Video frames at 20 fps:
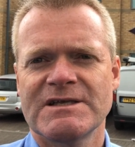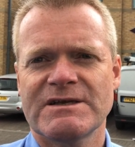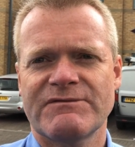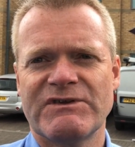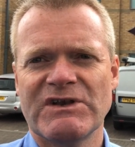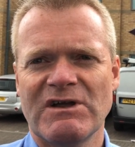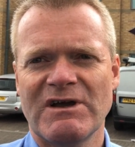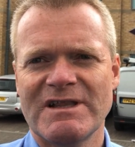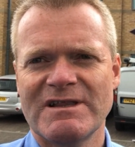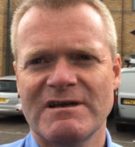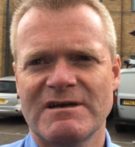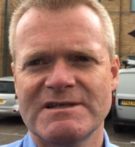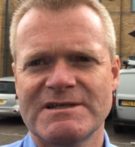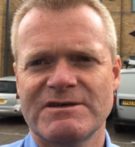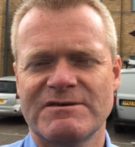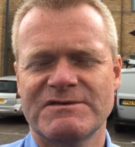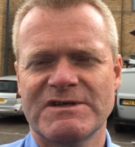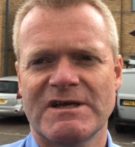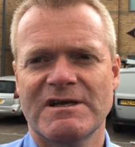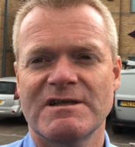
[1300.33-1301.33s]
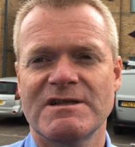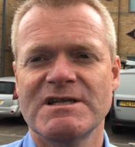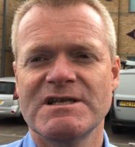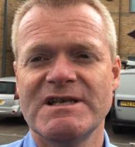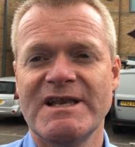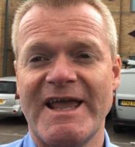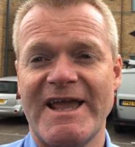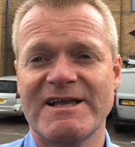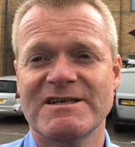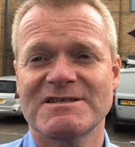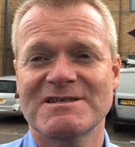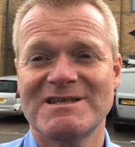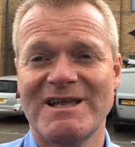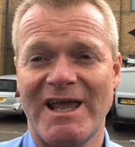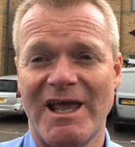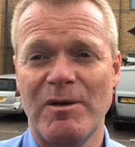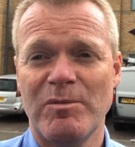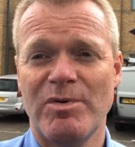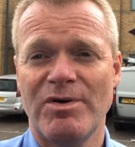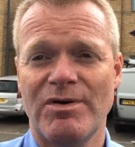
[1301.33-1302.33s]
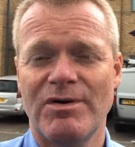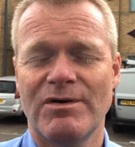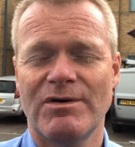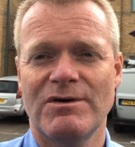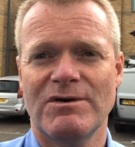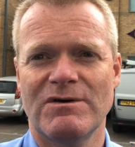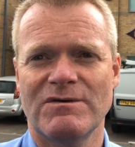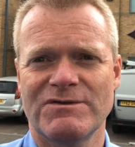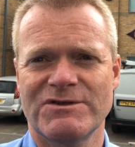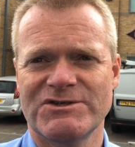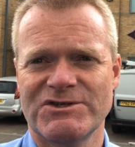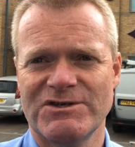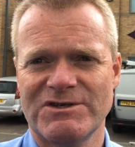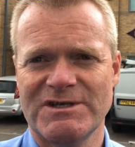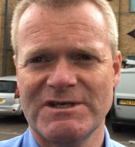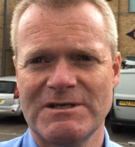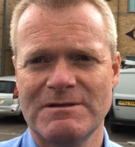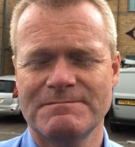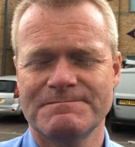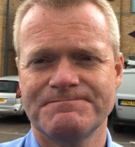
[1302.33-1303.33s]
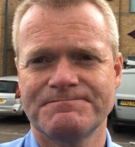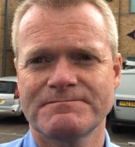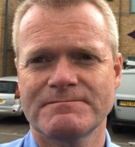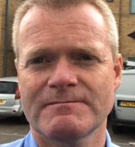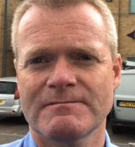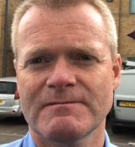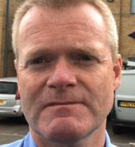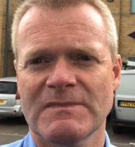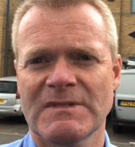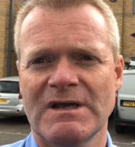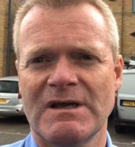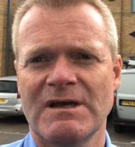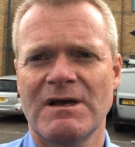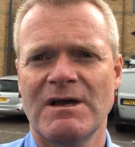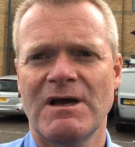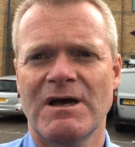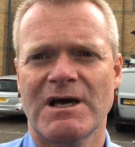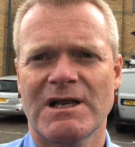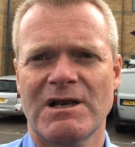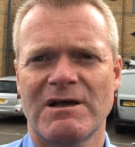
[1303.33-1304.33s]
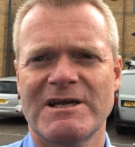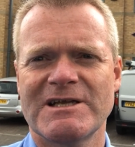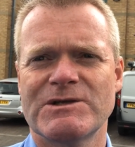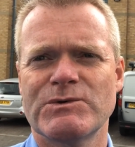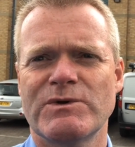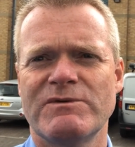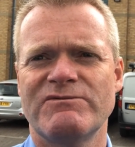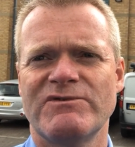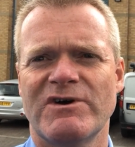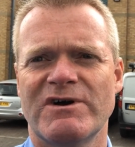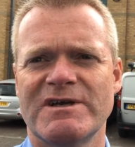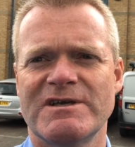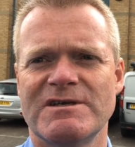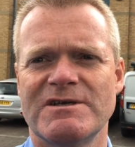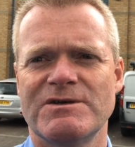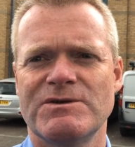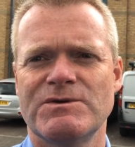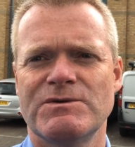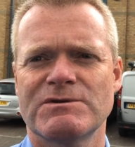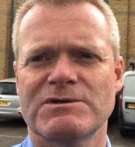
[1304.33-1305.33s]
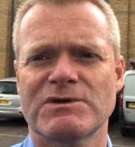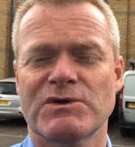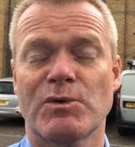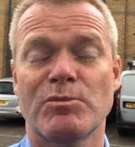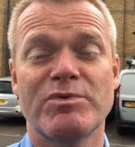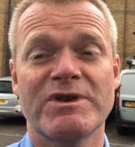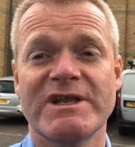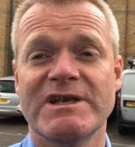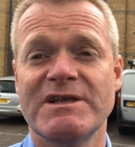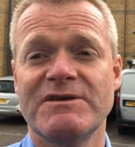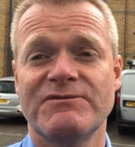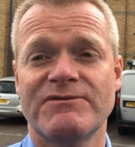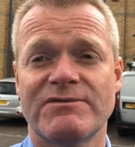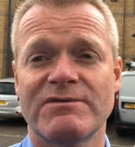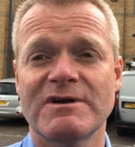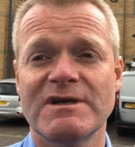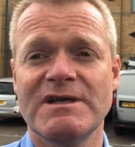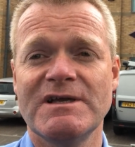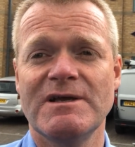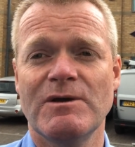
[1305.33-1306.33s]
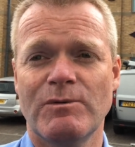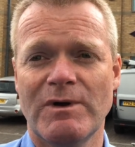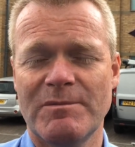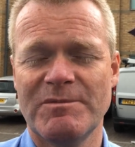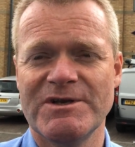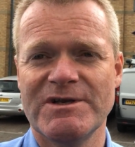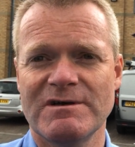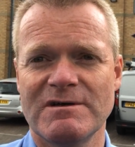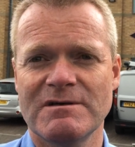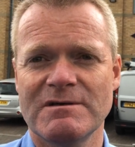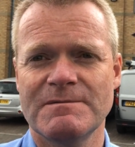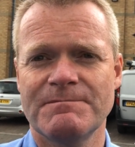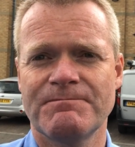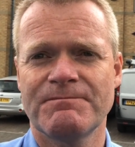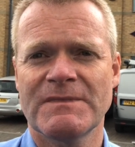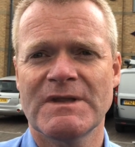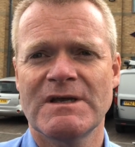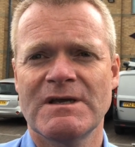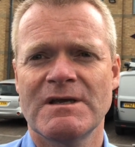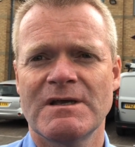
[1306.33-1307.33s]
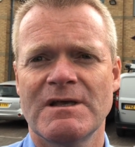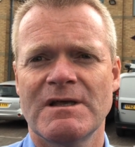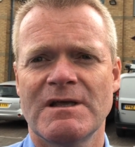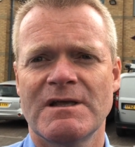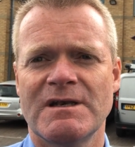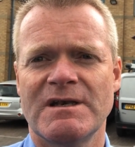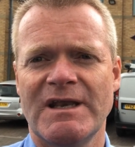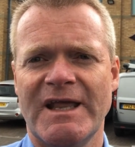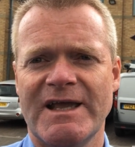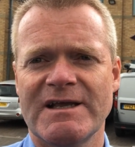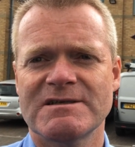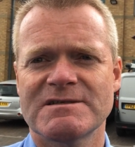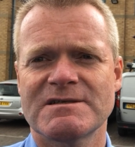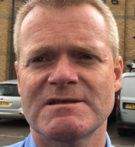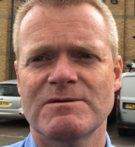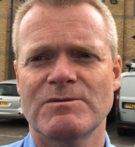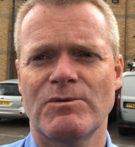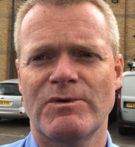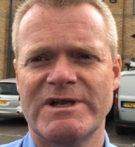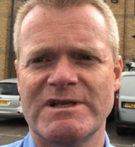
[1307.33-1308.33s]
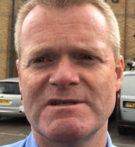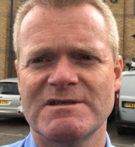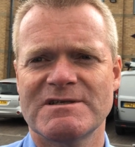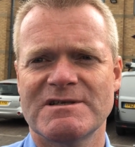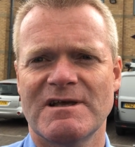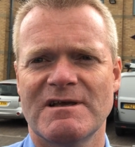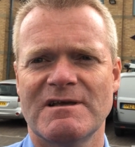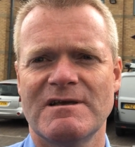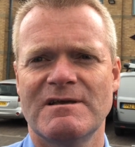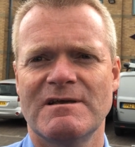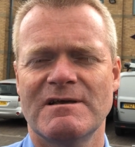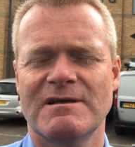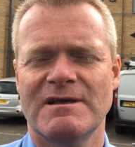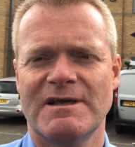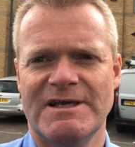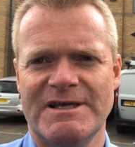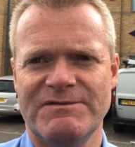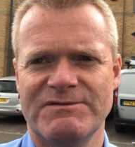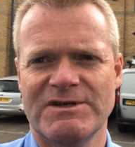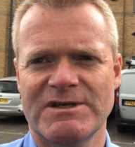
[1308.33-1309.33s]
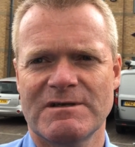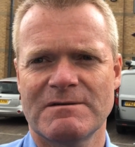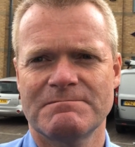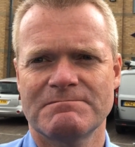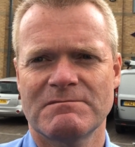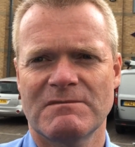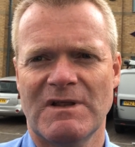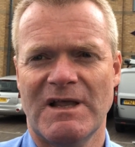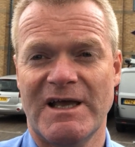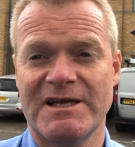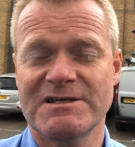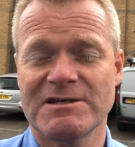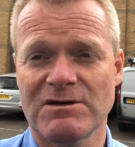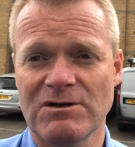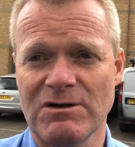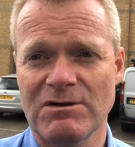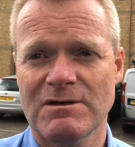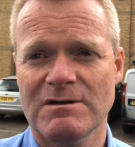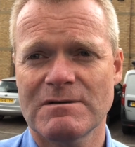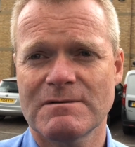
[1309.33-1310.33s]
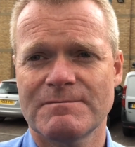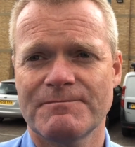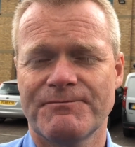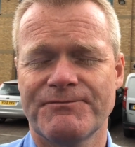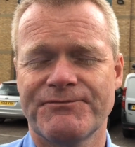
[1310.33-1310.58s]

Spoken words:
So if you like the idea of taking the next step on the journey, I'd like to invite you to a completely free webinar next Wednesday evening, 8 o'clock.